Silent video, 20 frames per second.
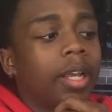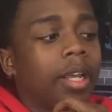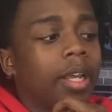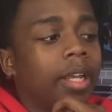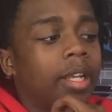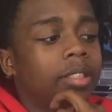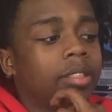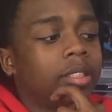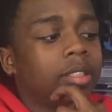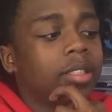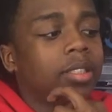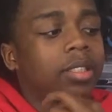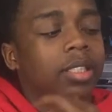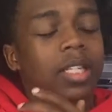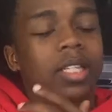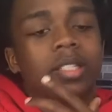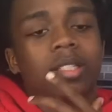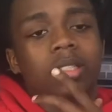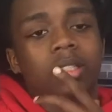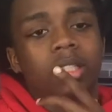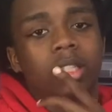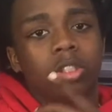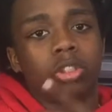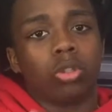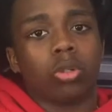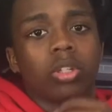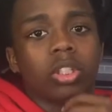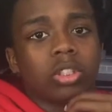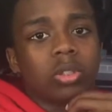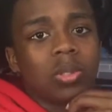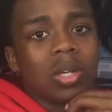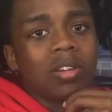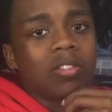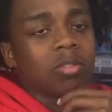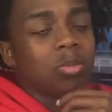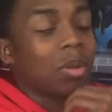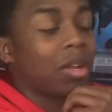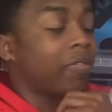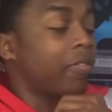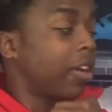And since the Jordan
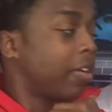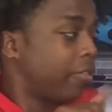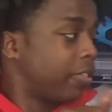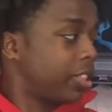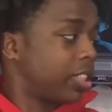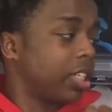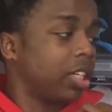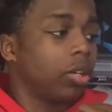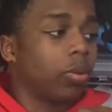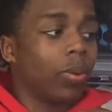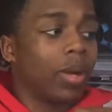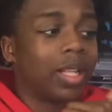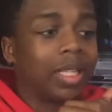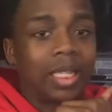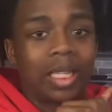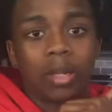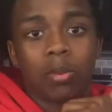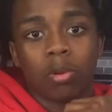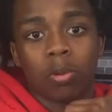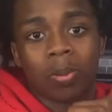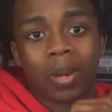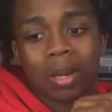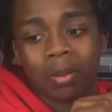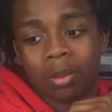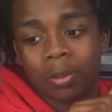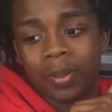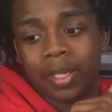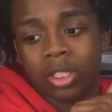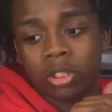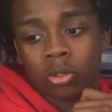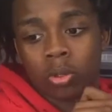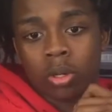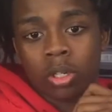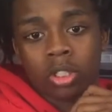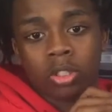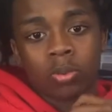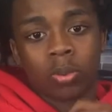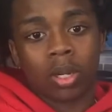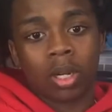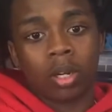12 is my favorite silhouette, it would probably be a
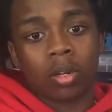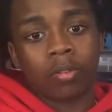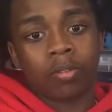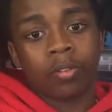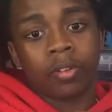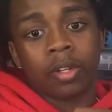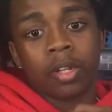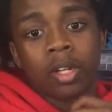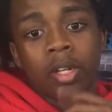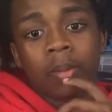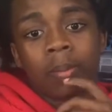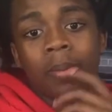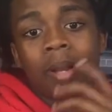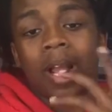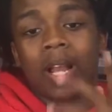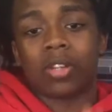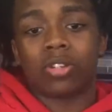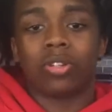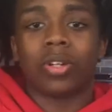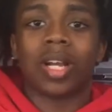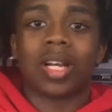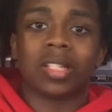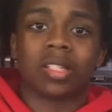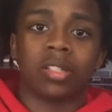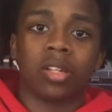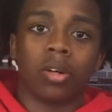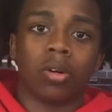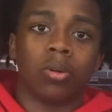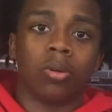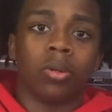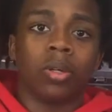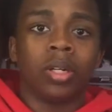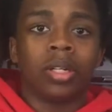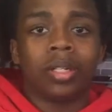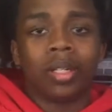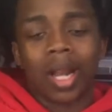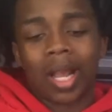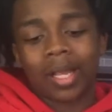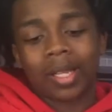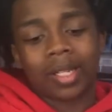Jordan 12. But as you guys know,
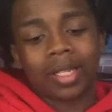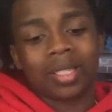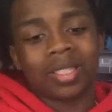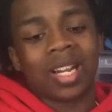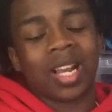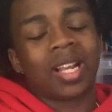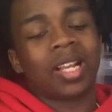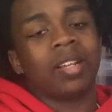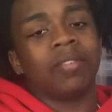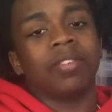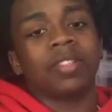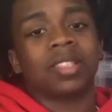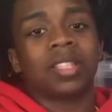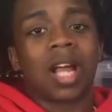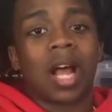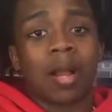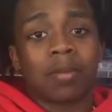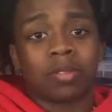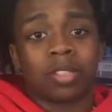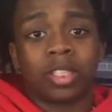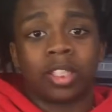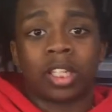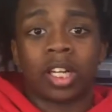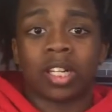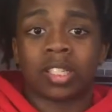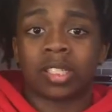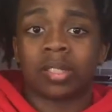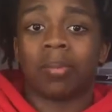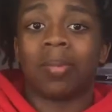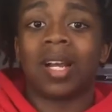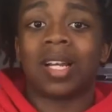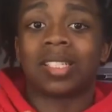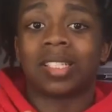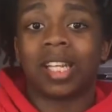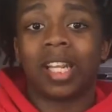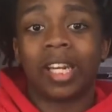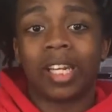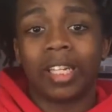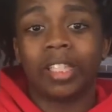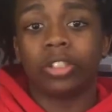Nike does not give us the option to customize
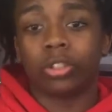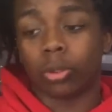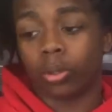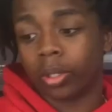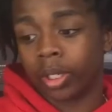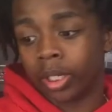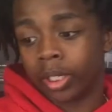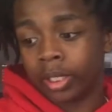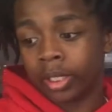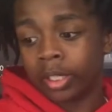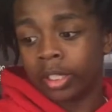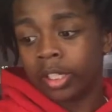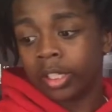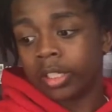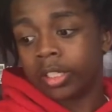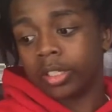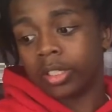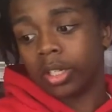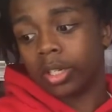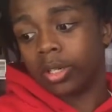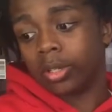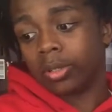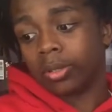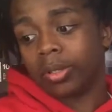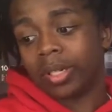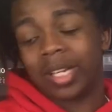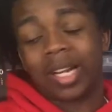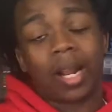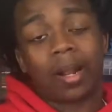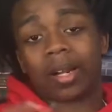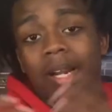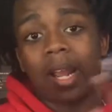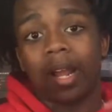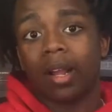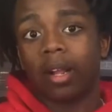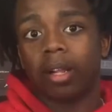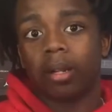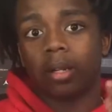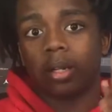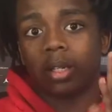any Jordan. So, and
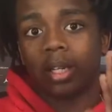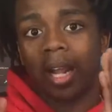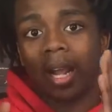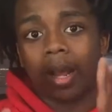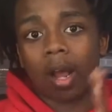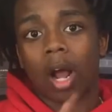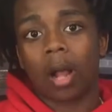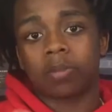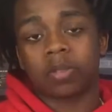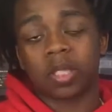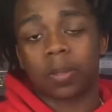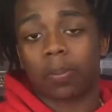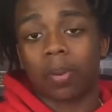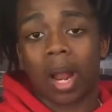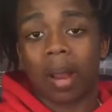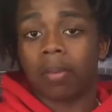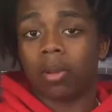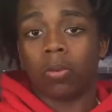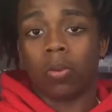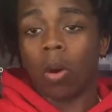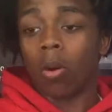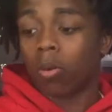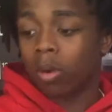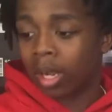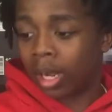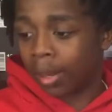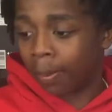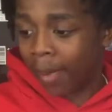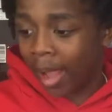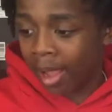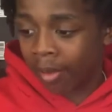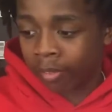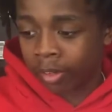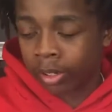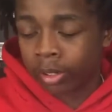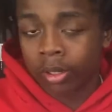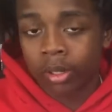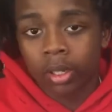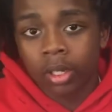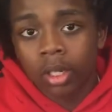that option probably won't come
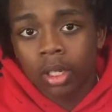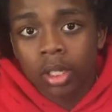ever.